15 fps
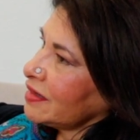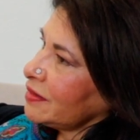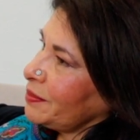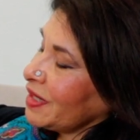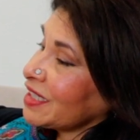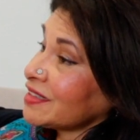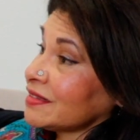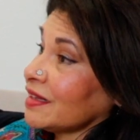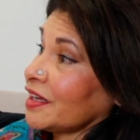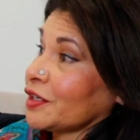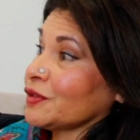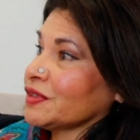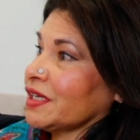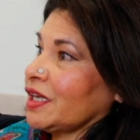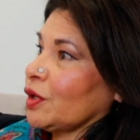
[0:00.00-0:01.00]
And because
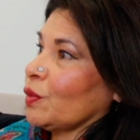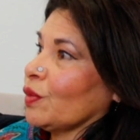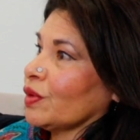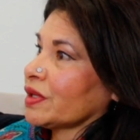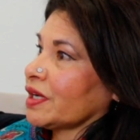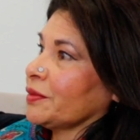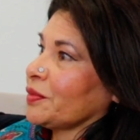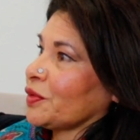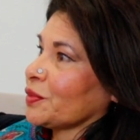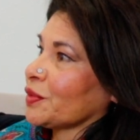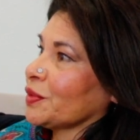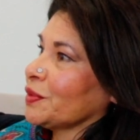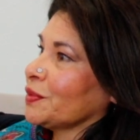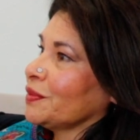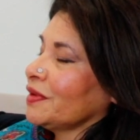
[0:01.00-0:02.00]
like you said, it will come
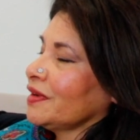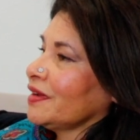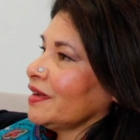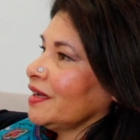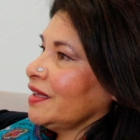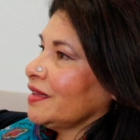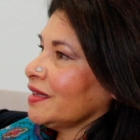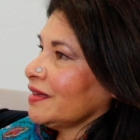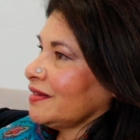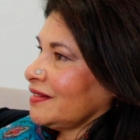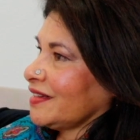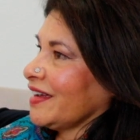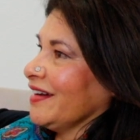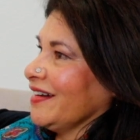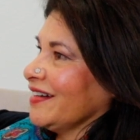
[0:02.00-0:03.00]
through. It will come through,
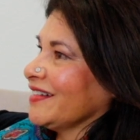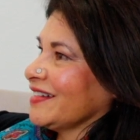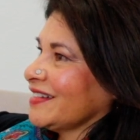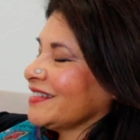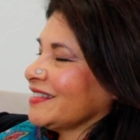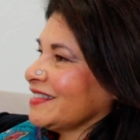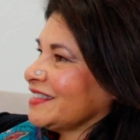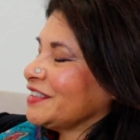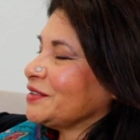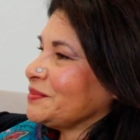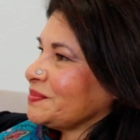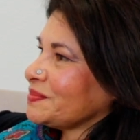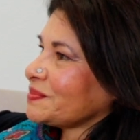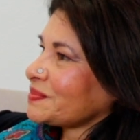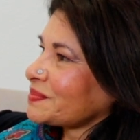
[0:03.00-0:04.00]

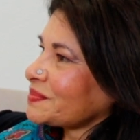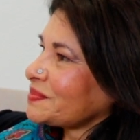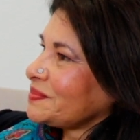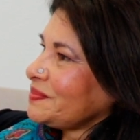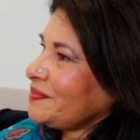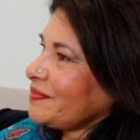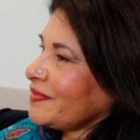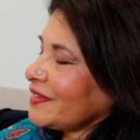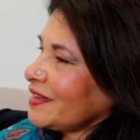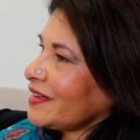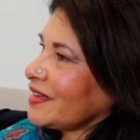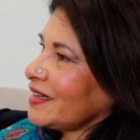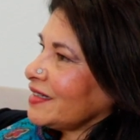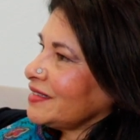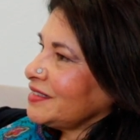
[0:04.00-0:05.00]
and
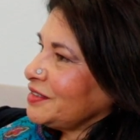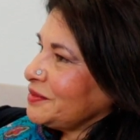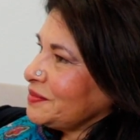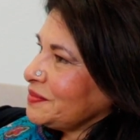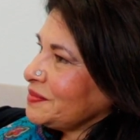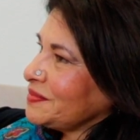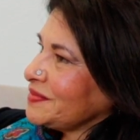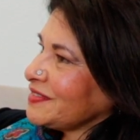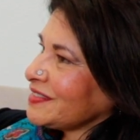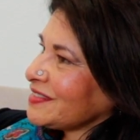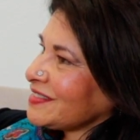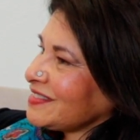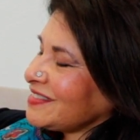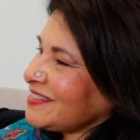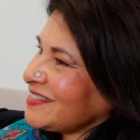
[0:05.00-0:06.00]
like I said, we always find
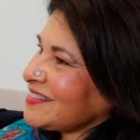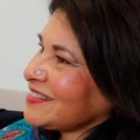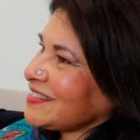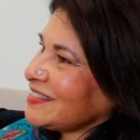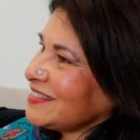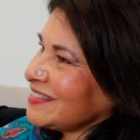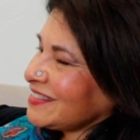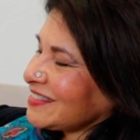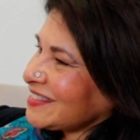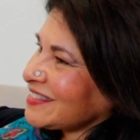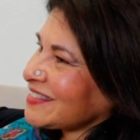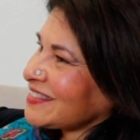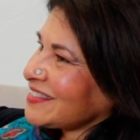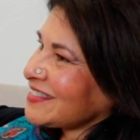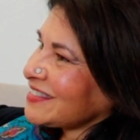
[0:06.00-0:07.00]
out and be like,
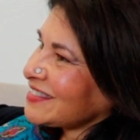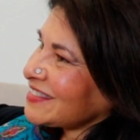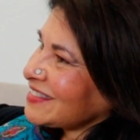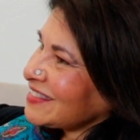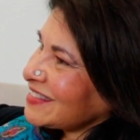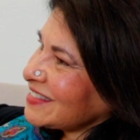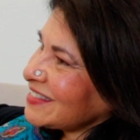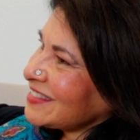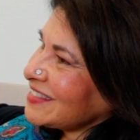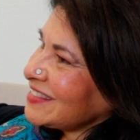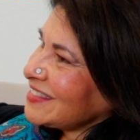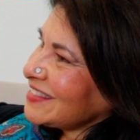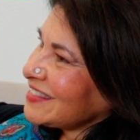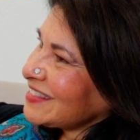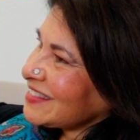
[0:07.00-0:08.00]
oh yeah,
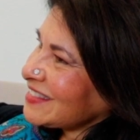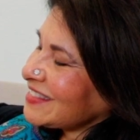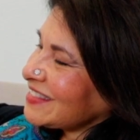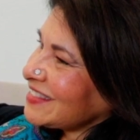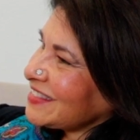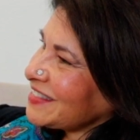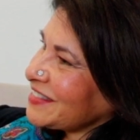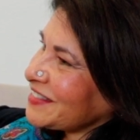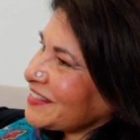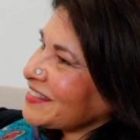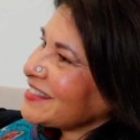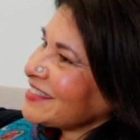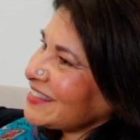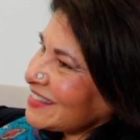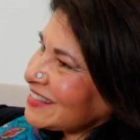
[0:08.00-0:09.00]
did I not mention
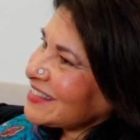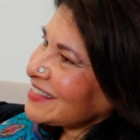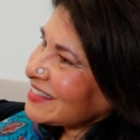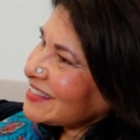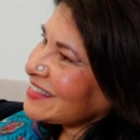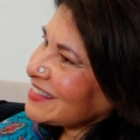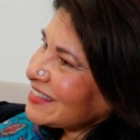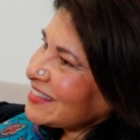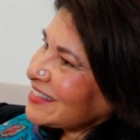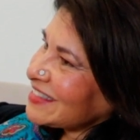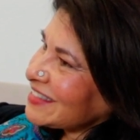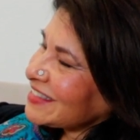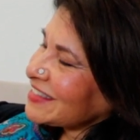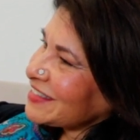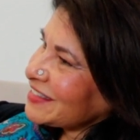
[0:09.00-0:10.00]
it? So,
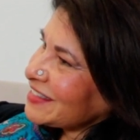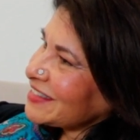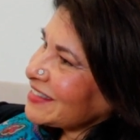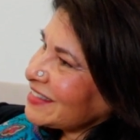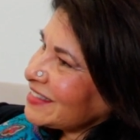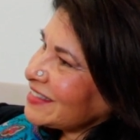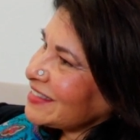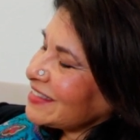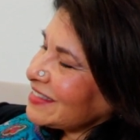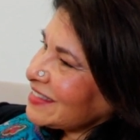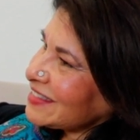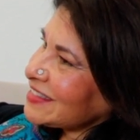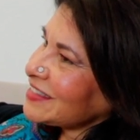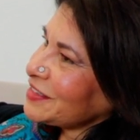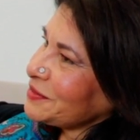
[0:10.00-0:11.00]
just be open about it.
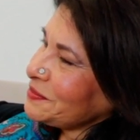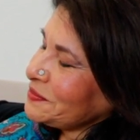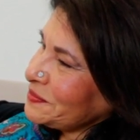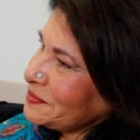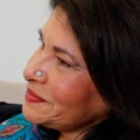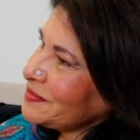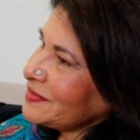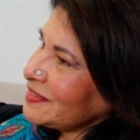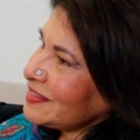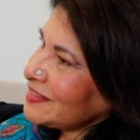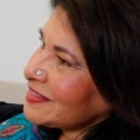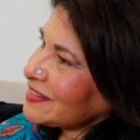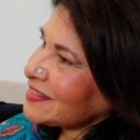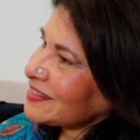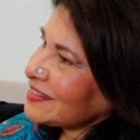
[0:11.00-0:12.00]
We're here to
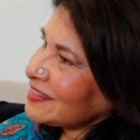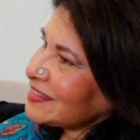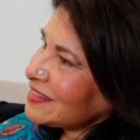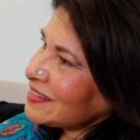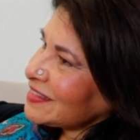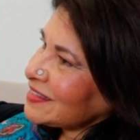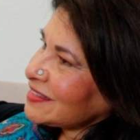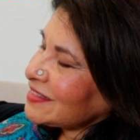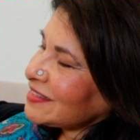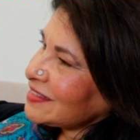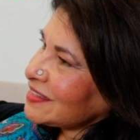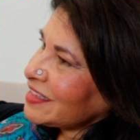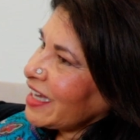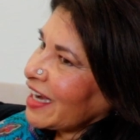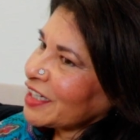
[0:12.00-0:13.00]
help. So
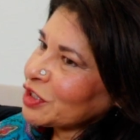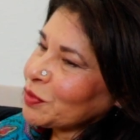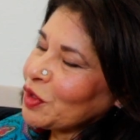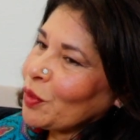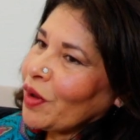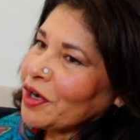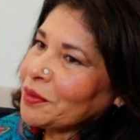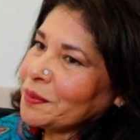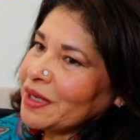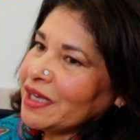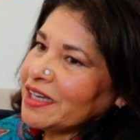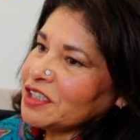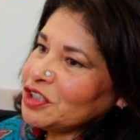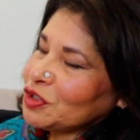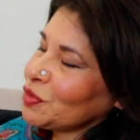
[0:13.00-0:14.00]
yeah, because we don't want to
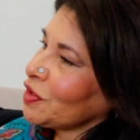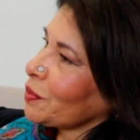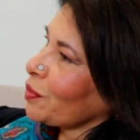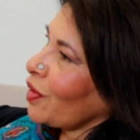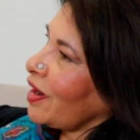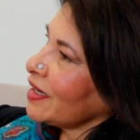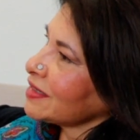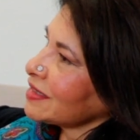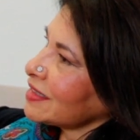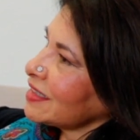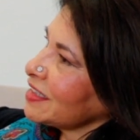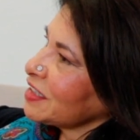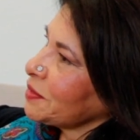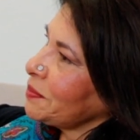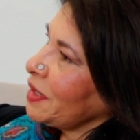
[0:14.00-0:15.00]
be into the
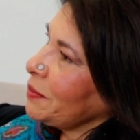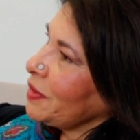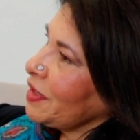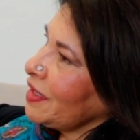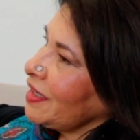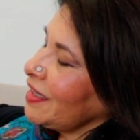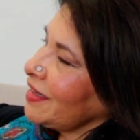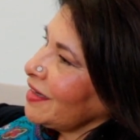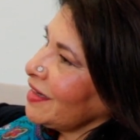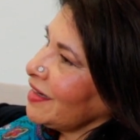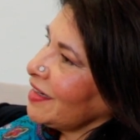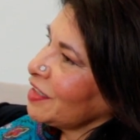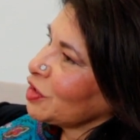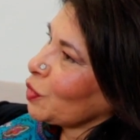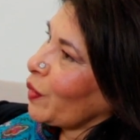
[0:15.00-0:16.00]
process, maybe
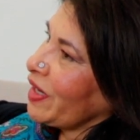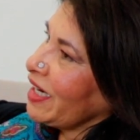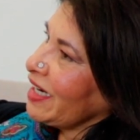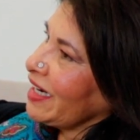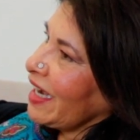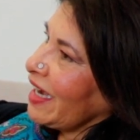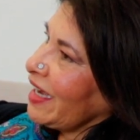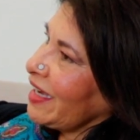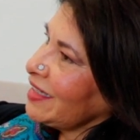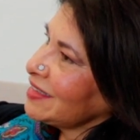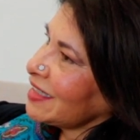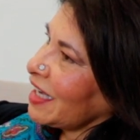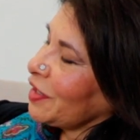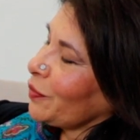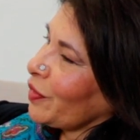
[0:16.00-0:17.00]
20
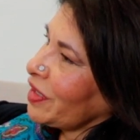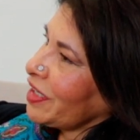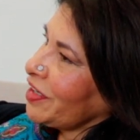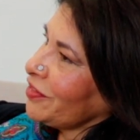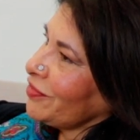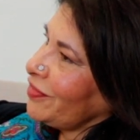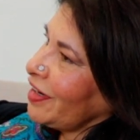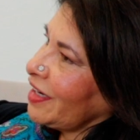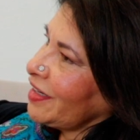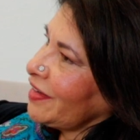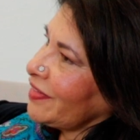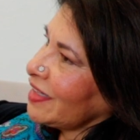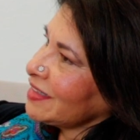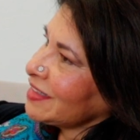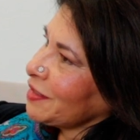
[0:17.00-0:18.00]
days getting ready to fund,
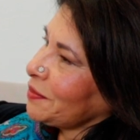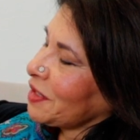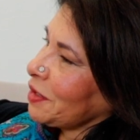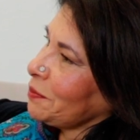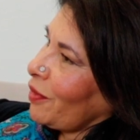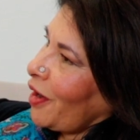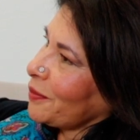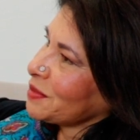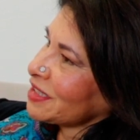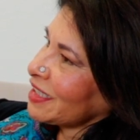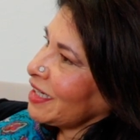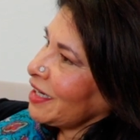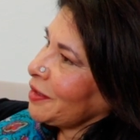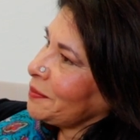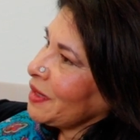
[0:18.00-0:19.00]
and then something pops
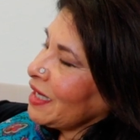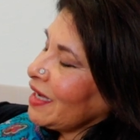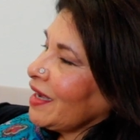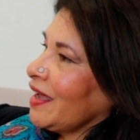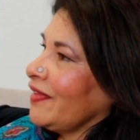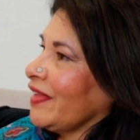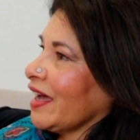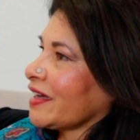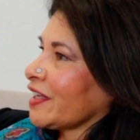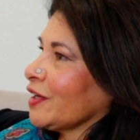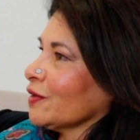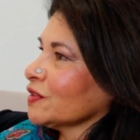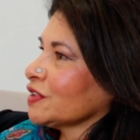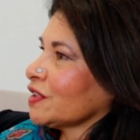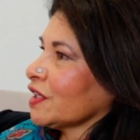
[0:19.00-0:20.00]
up and that
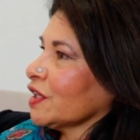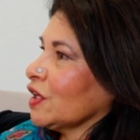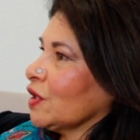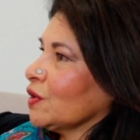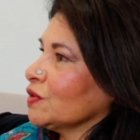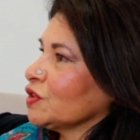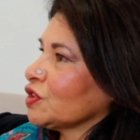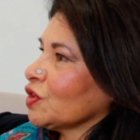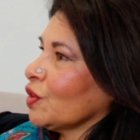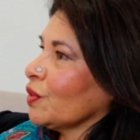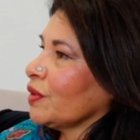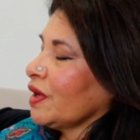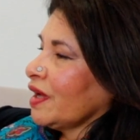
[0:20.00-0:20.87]
kills the loan. So